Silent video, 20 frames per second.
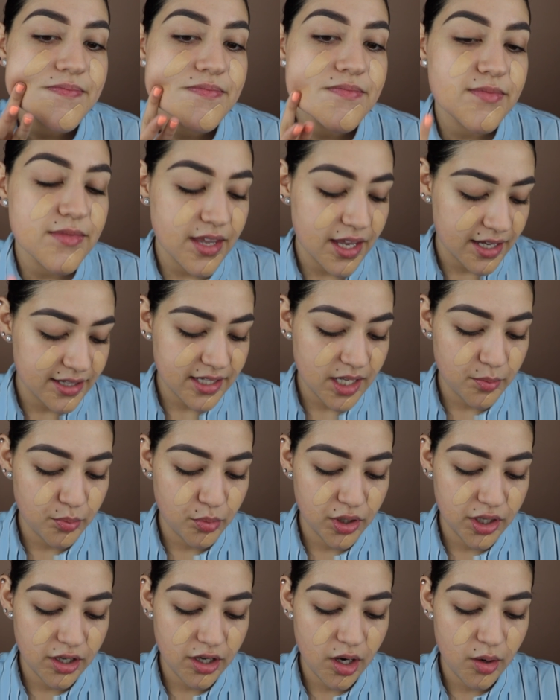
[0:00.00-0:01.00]
Yes, I
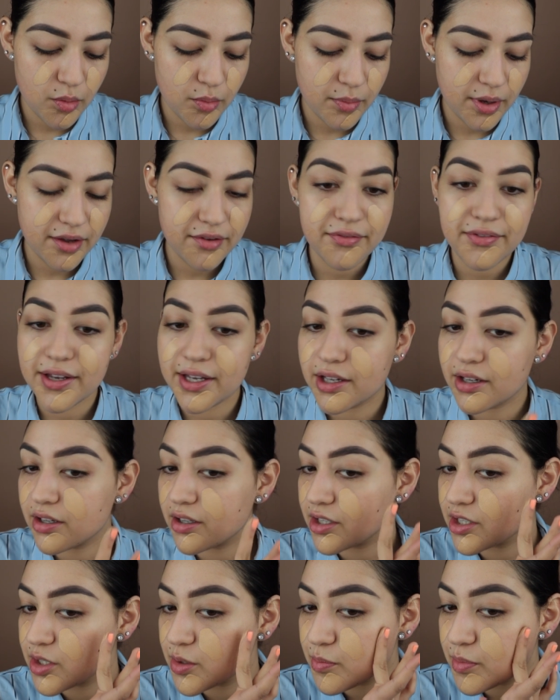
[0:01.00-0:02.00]
put it on with my
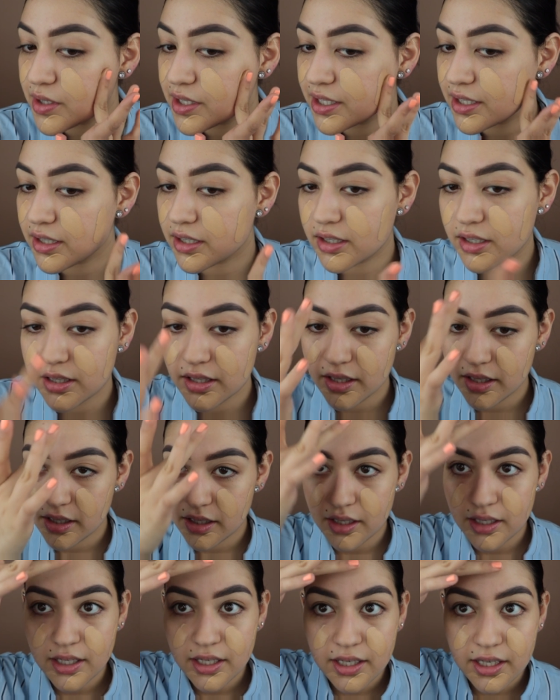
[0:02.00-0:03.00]
fingers, but
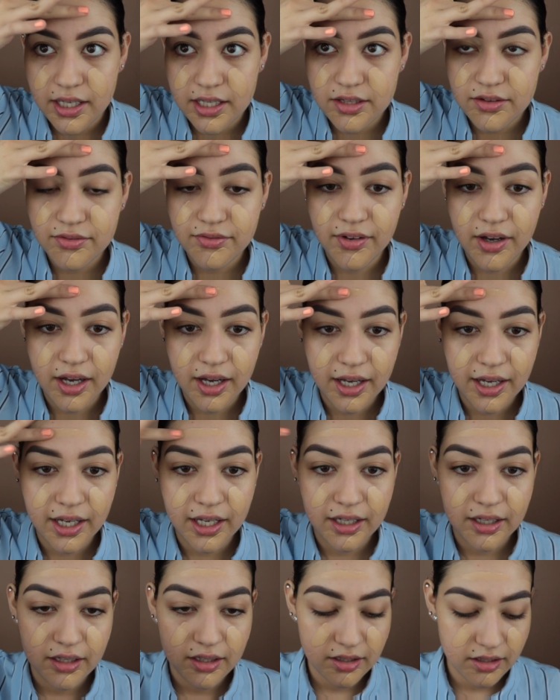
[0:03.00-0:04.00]
it's
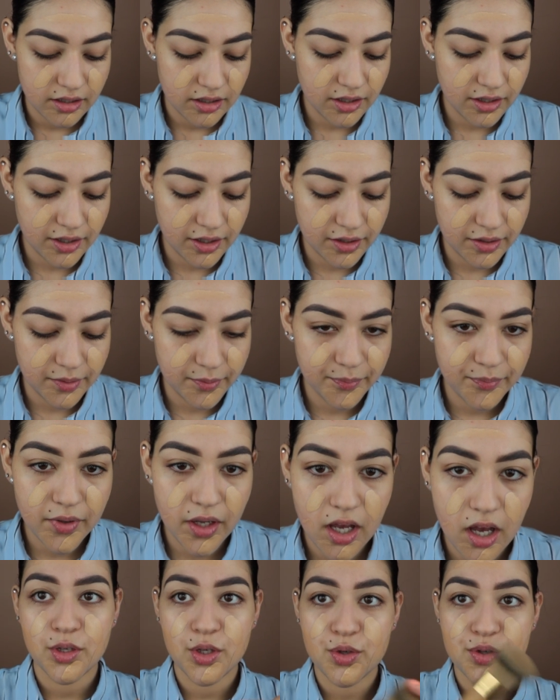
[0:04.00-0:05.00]
fine, you know.
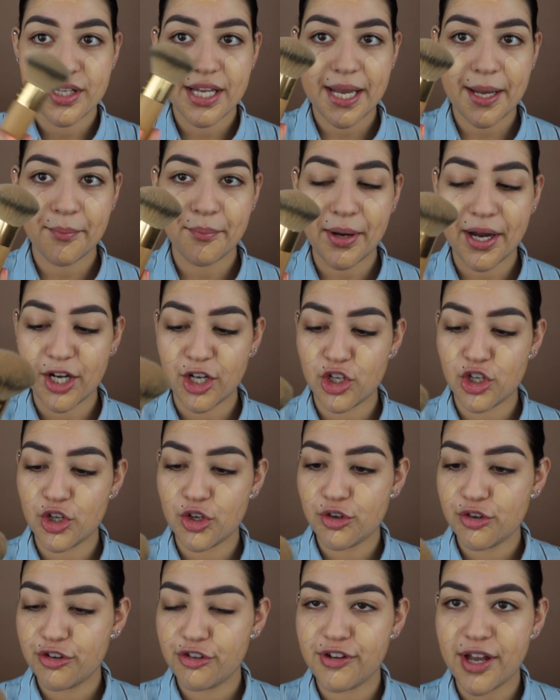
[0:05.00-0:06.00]
Using my
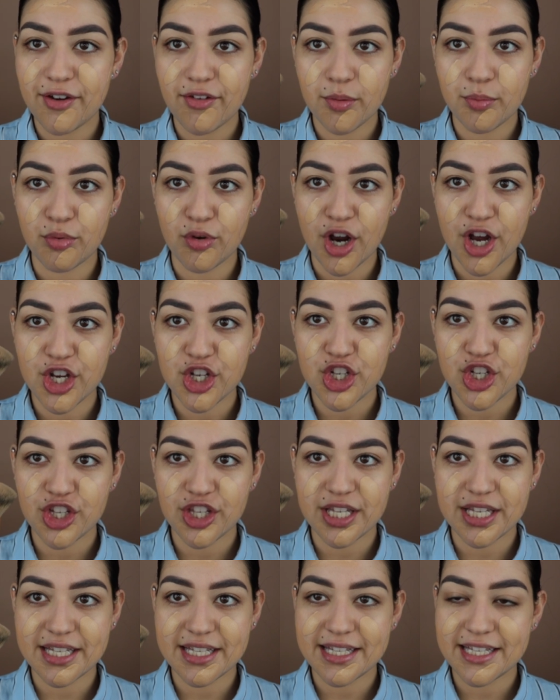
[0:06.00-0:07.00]
new favorite brush.
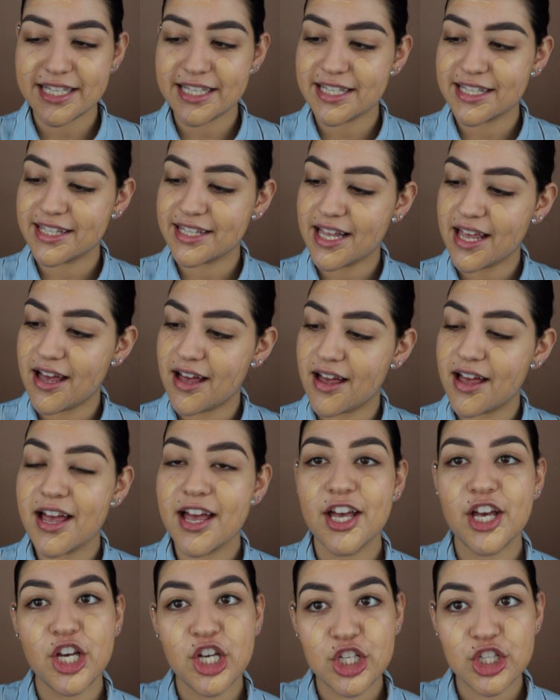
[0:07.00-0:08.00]
This is the
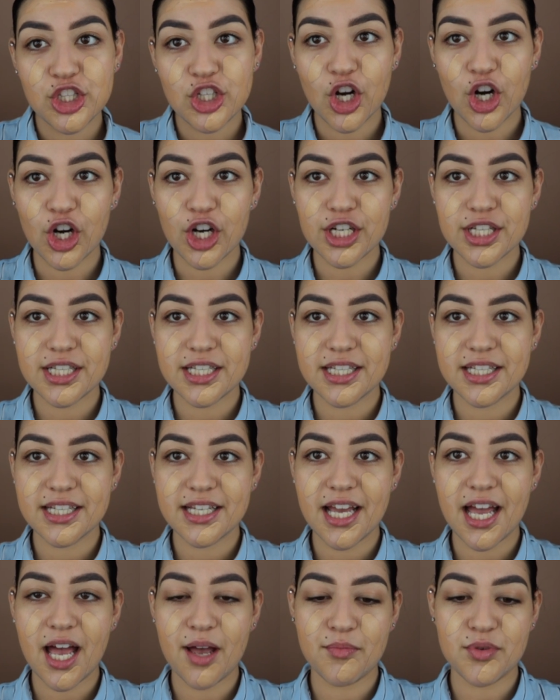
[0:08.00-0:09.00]
Tarte
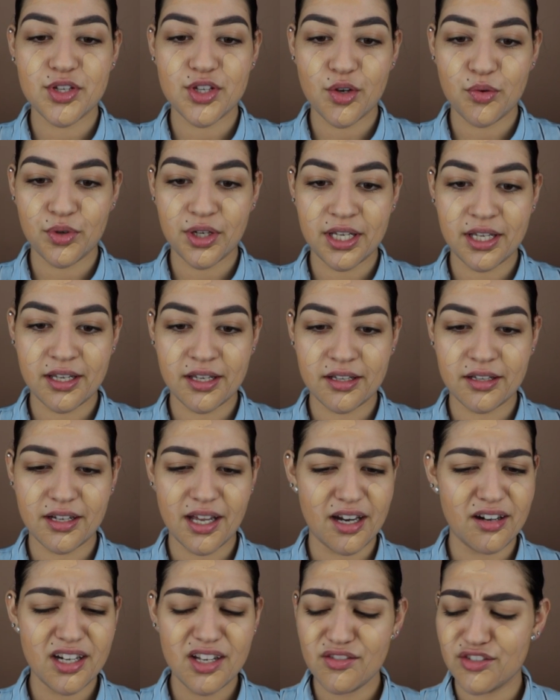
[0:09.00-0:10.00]
Amazonian,
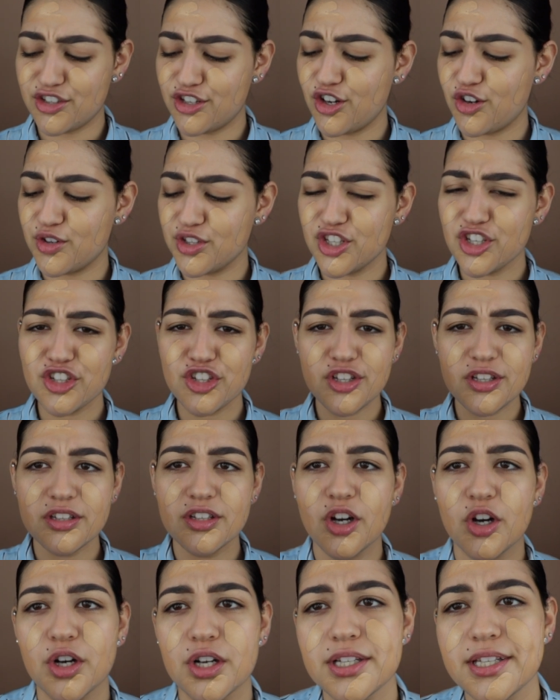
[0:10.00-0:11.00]
I don't even know, it's just the
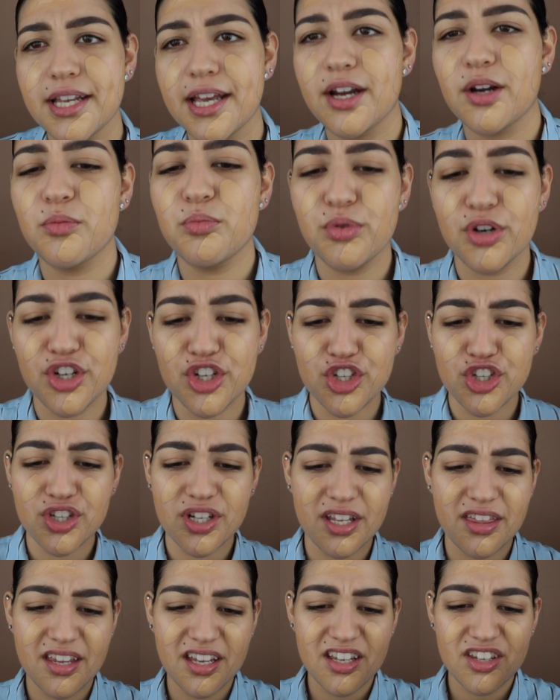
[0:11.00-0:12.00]
Tarte airbrush.
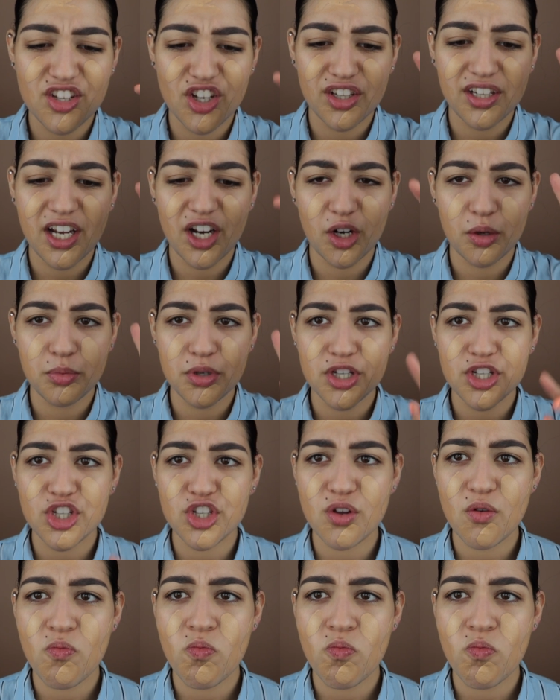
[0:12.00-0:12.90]
I think it's called airbrush.